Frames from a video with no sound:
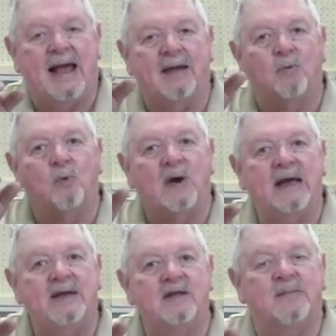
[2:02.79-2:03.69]
and
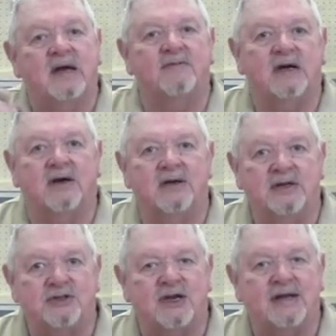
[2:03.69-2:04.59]
weighed the amount of air
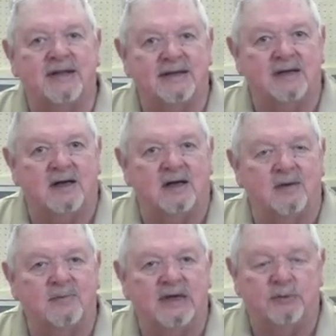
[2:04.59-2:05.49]
inside that column,